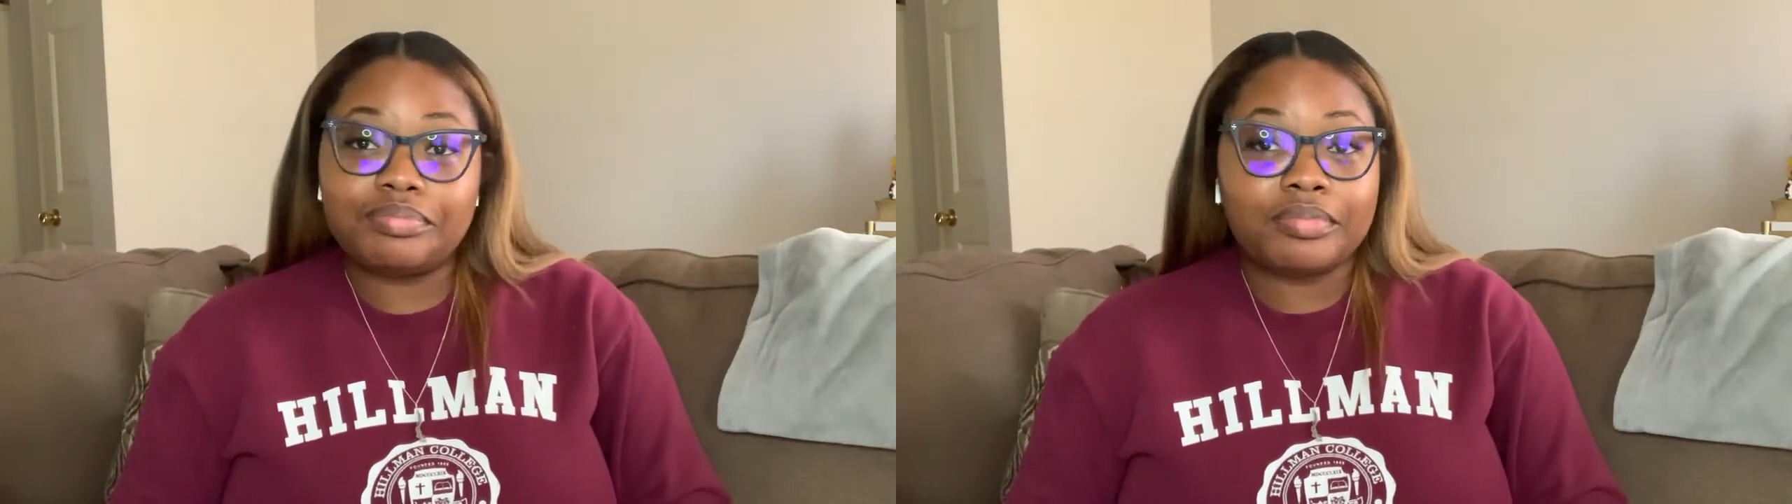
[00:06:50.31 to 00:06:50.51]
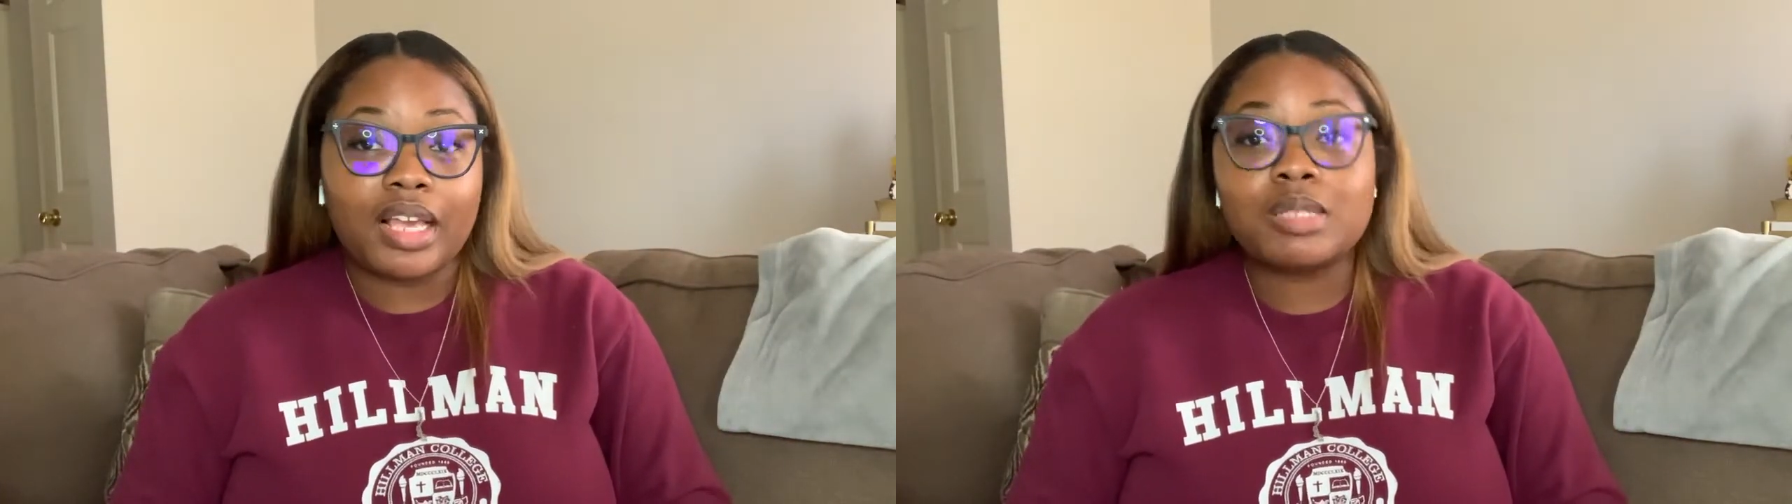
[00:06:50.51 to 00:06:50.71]

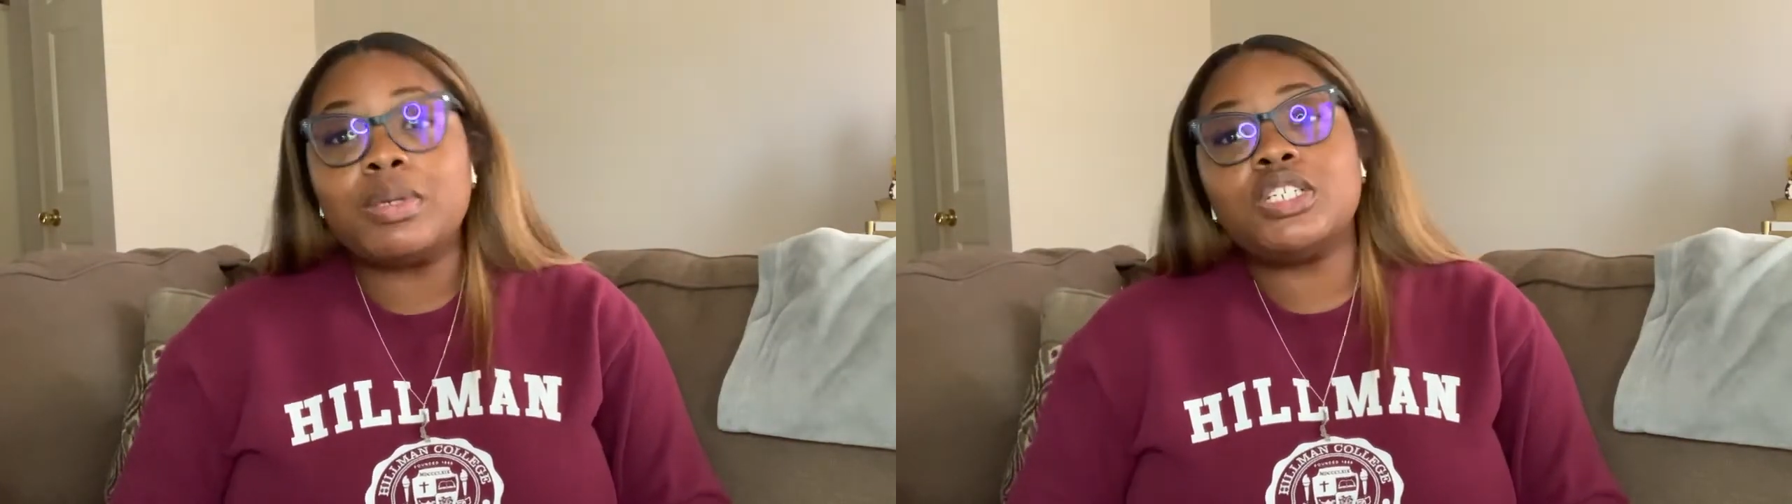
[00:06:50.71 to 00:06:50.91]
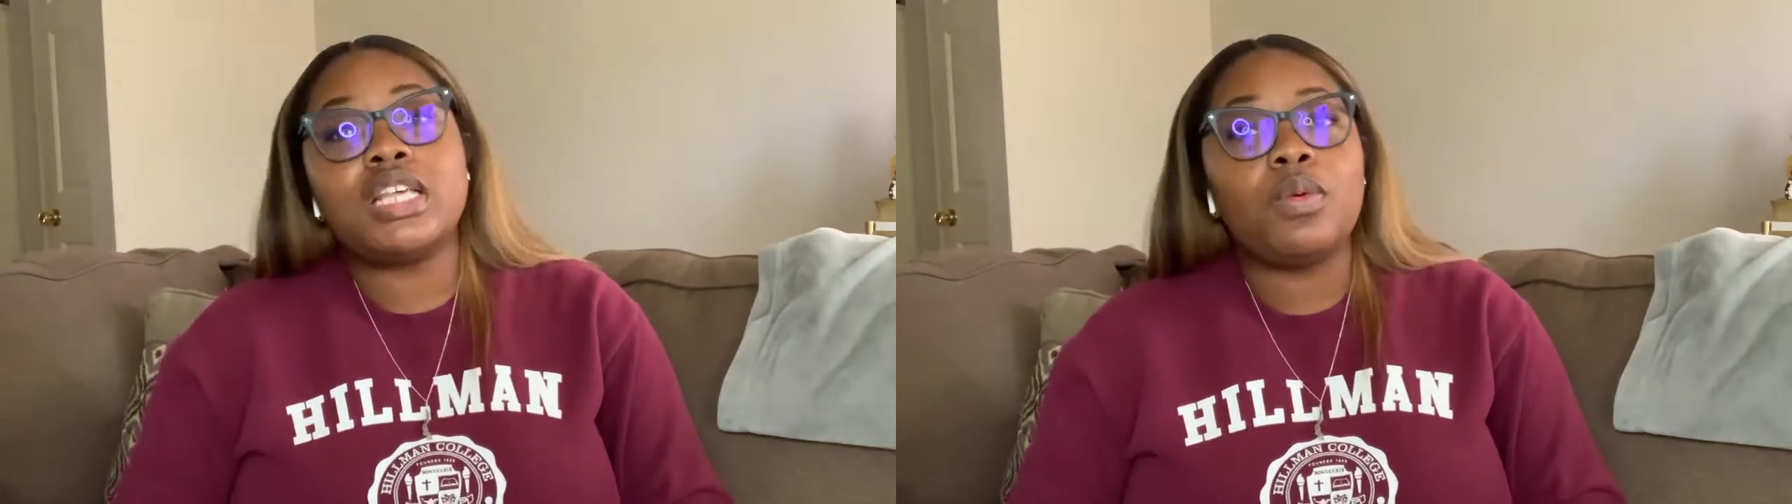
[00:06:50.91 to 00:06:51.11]
As much
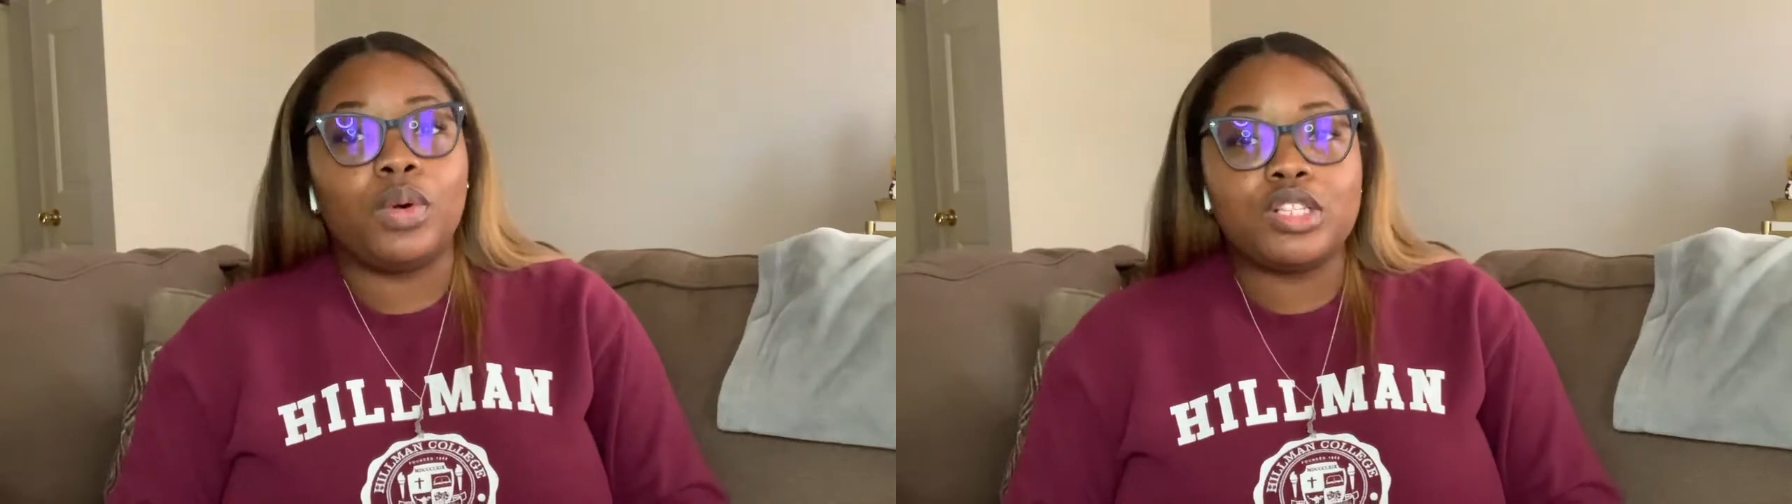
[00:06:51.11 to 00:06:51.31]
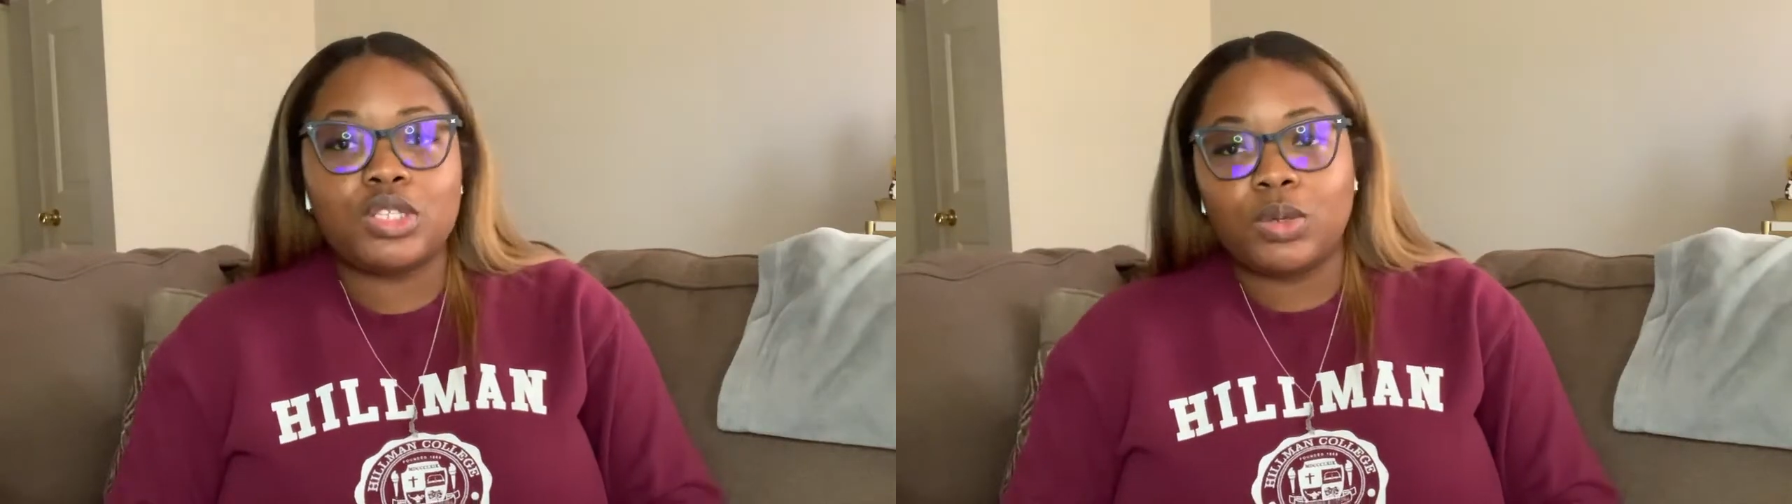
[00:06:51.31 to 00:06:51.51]
as I
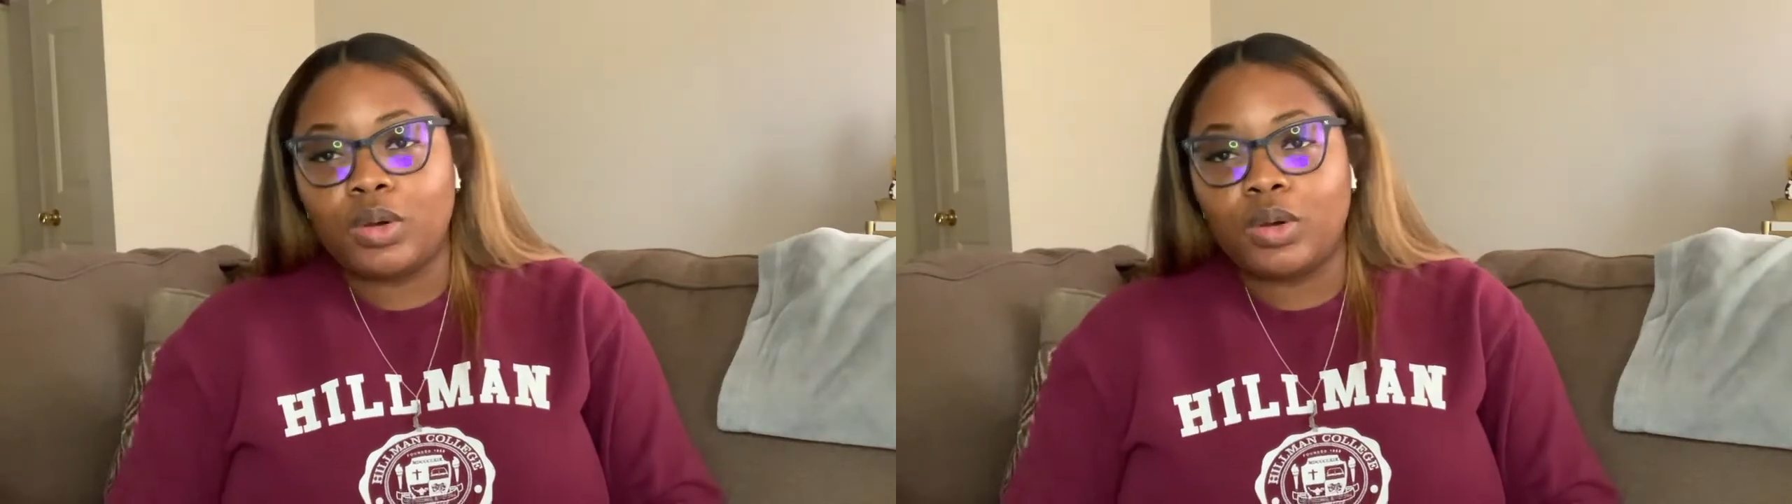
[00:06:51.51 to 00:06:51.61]
want to,